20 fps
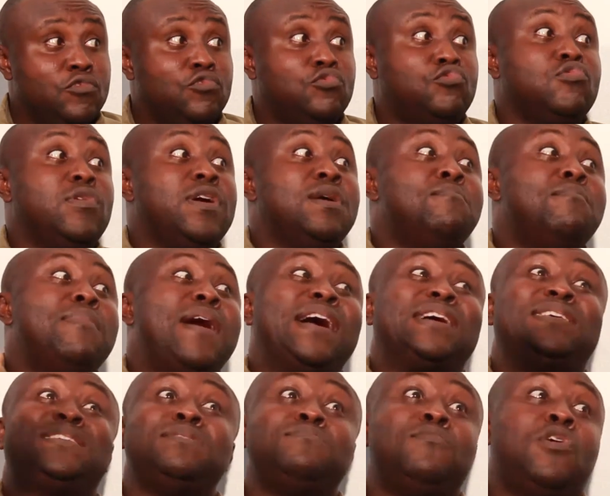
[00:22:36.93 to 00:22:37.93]
to a
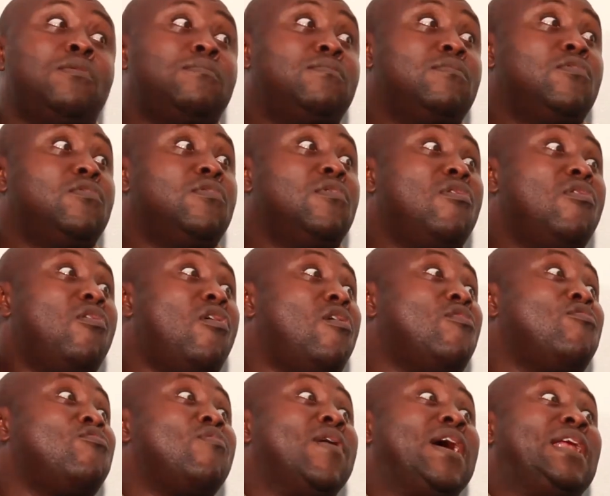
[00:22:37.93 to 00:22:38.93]
maximum
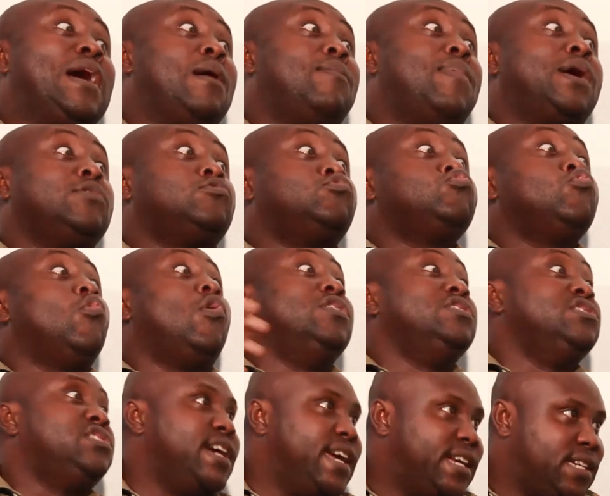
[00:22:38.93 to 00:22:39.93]
of well about
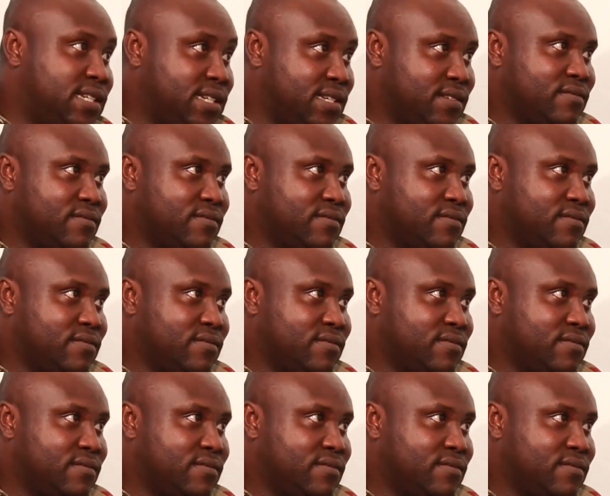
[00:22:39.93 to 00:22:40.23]
200.